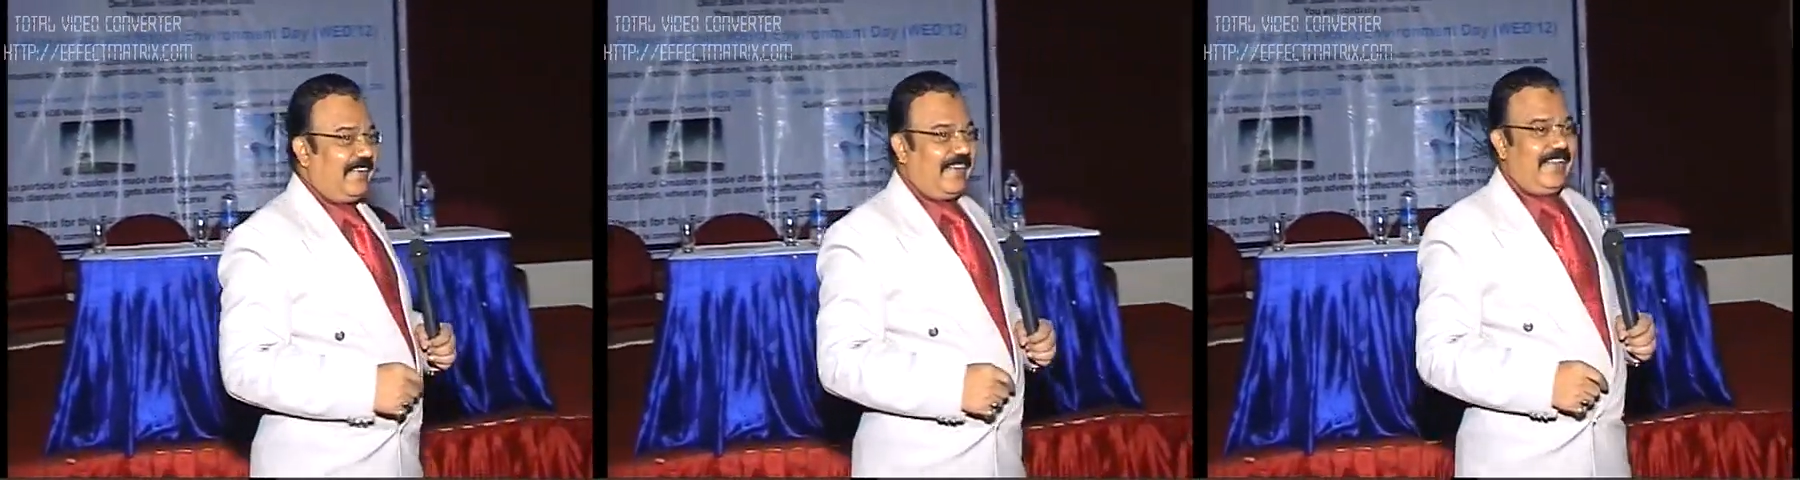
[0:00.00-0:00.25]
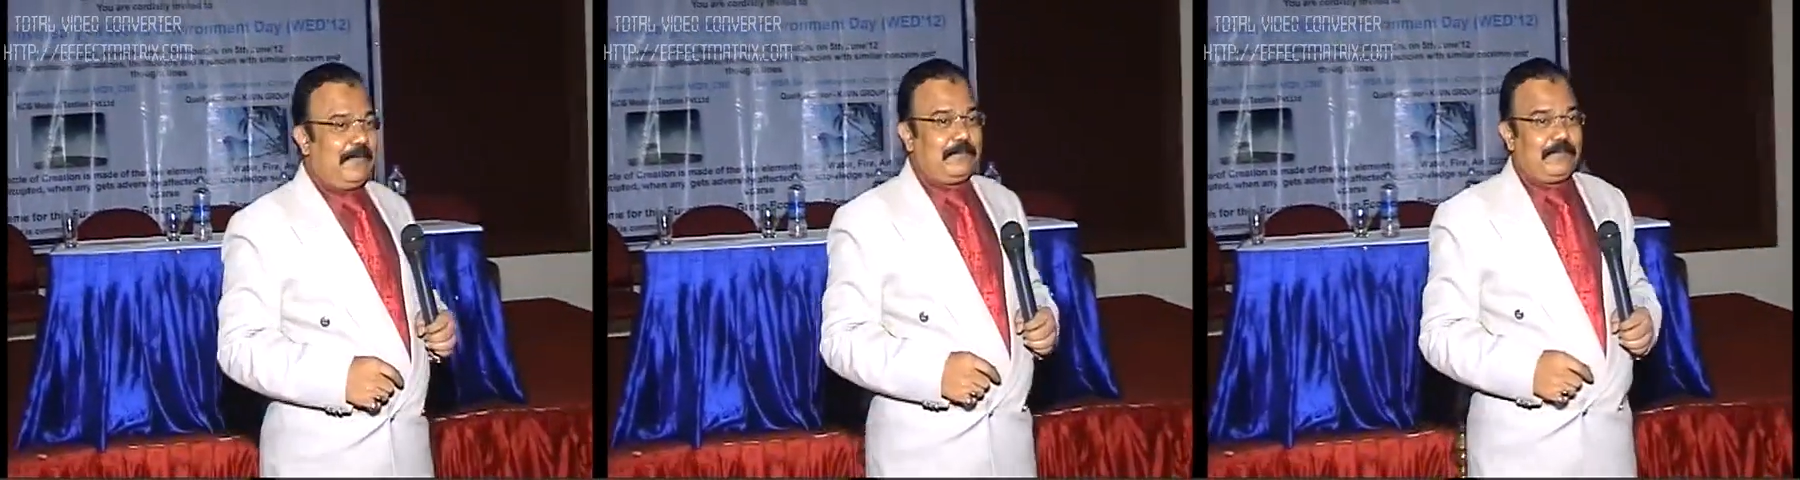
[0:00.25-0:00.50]
of
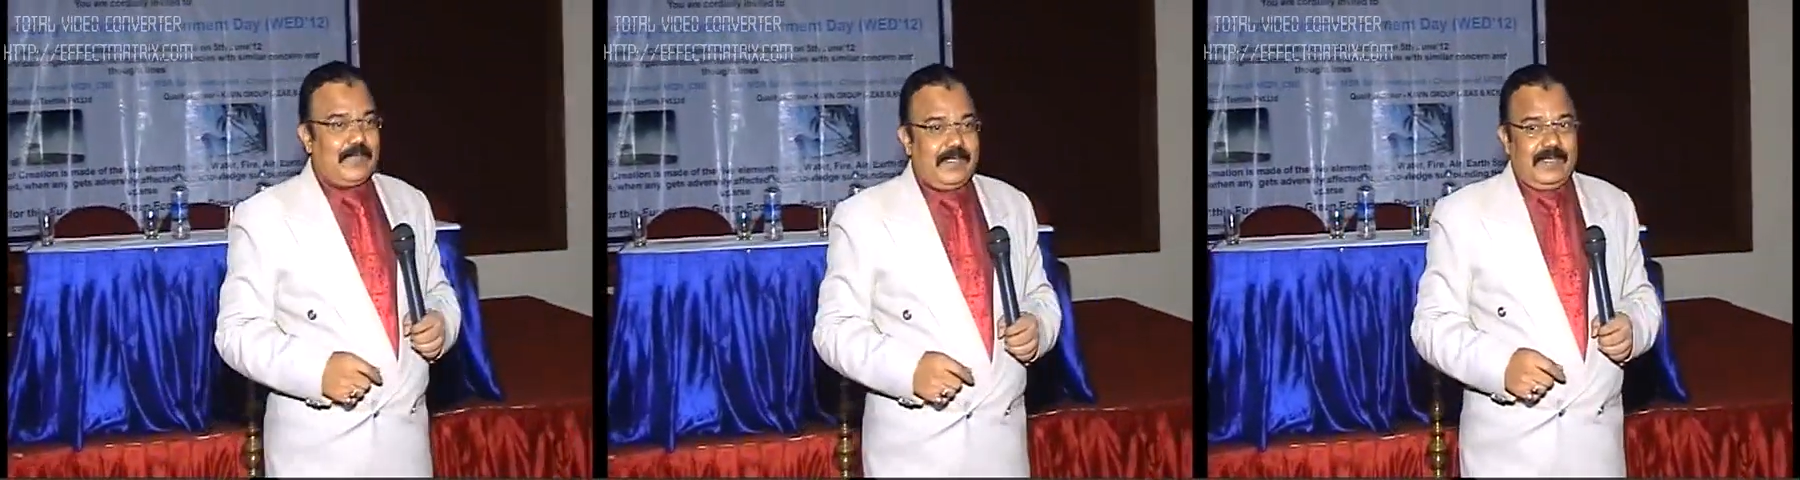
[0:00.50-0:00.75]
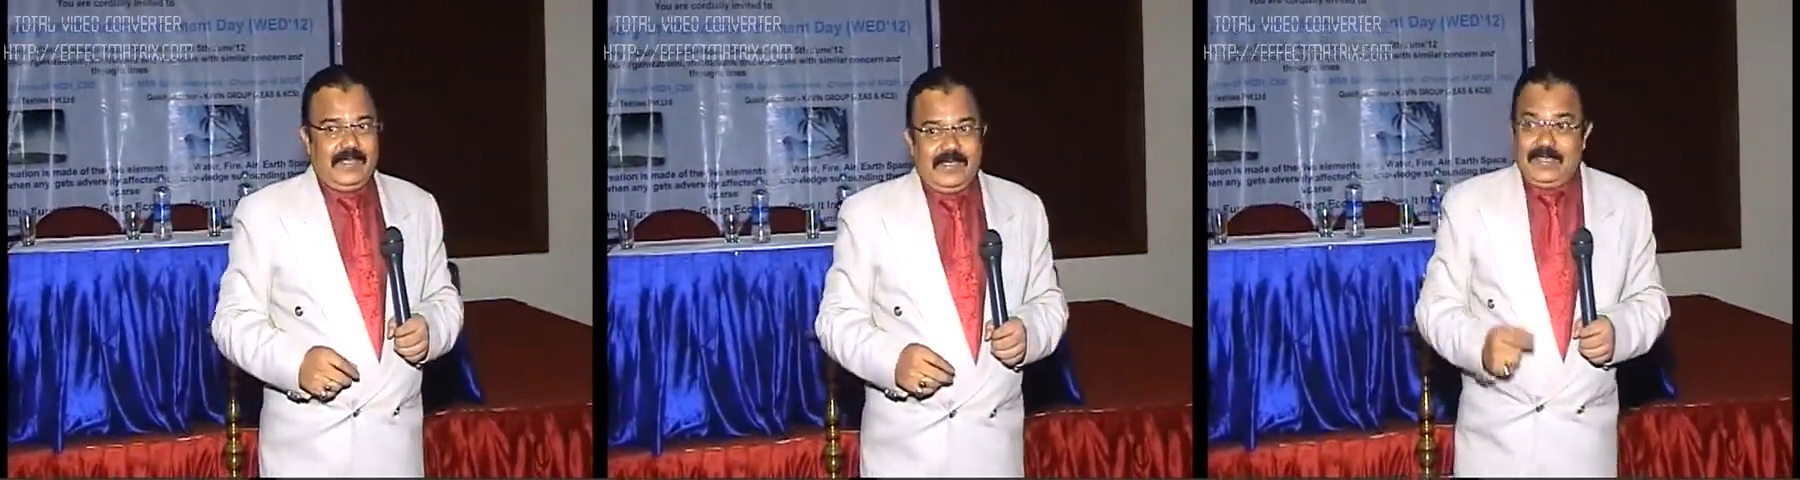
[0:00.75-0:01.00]
the
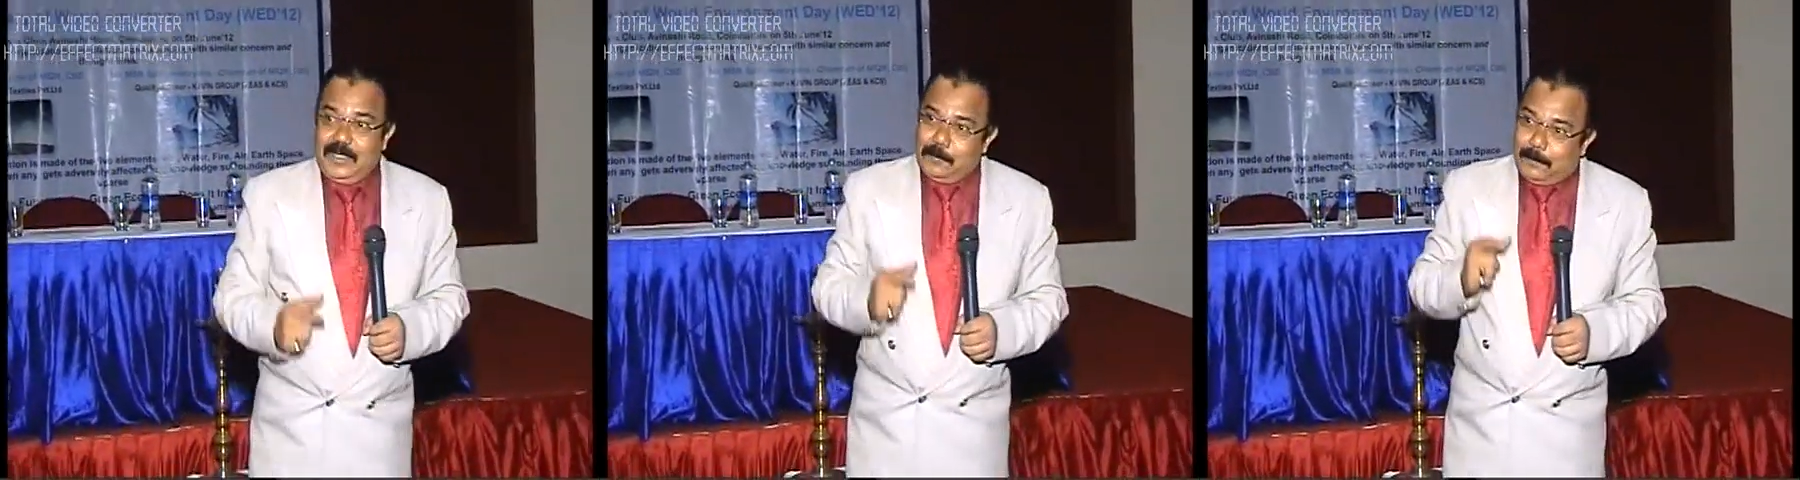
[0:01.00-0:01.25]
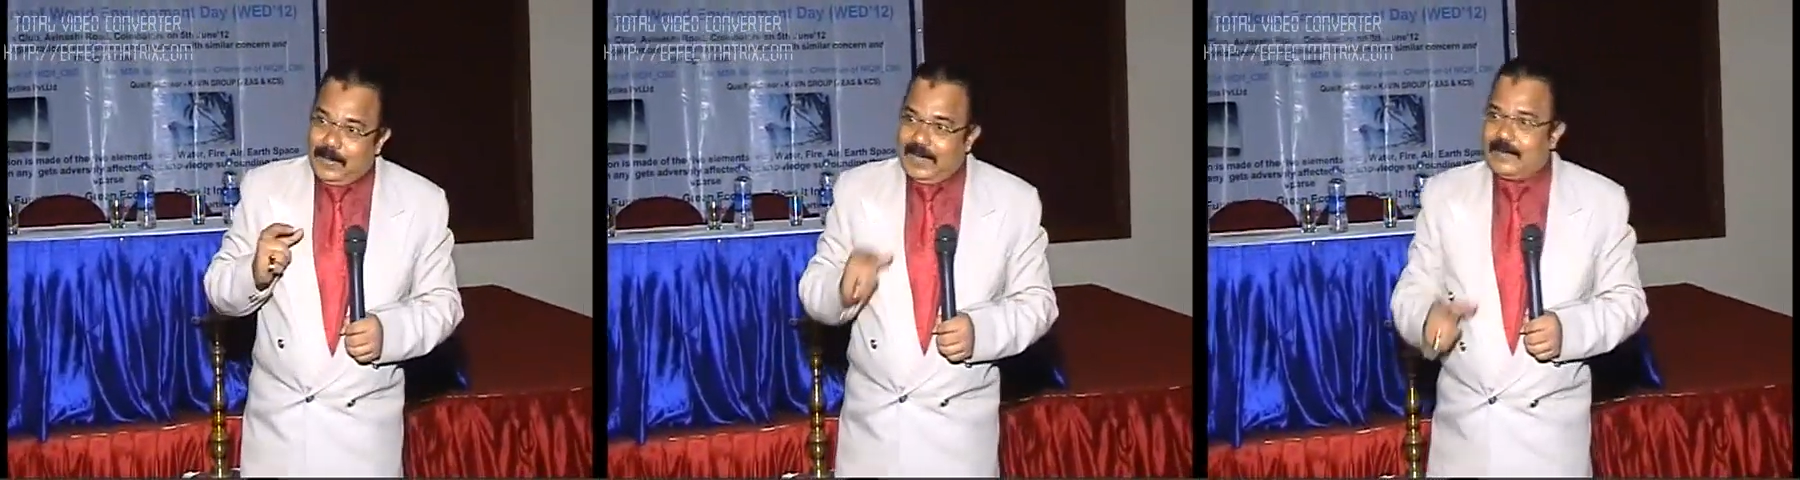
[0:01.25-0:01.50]
tree.
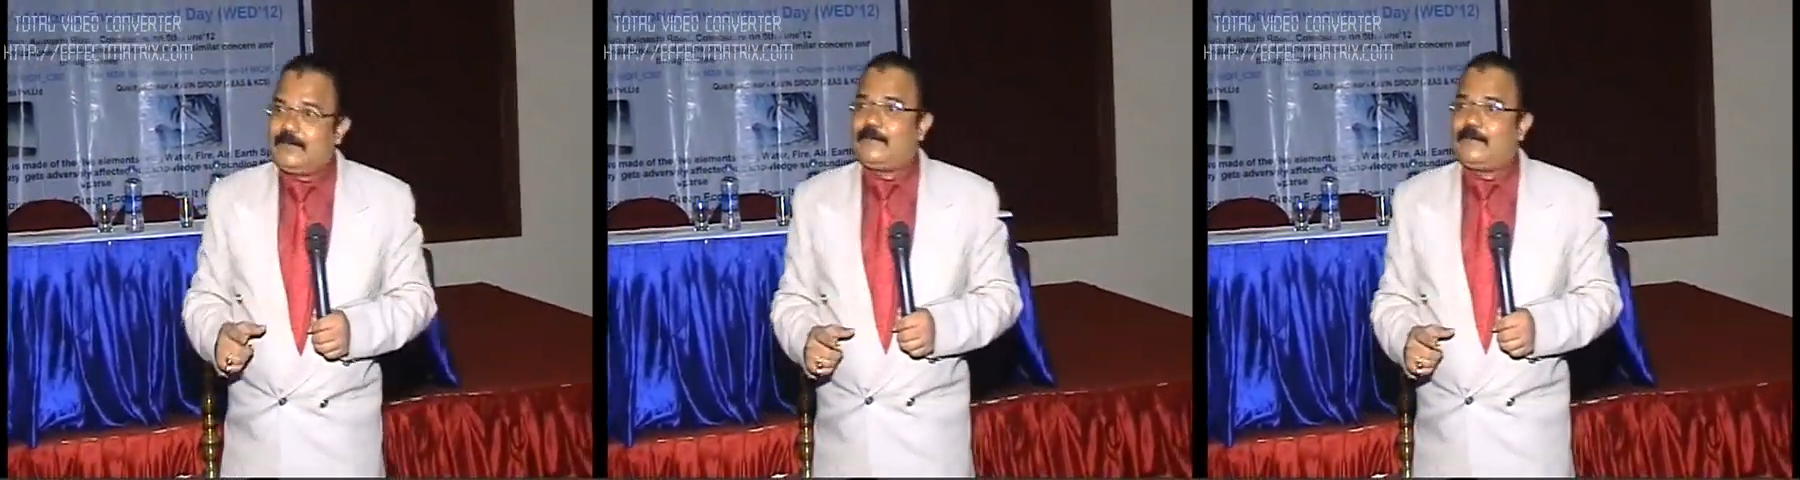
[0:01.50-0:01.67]
He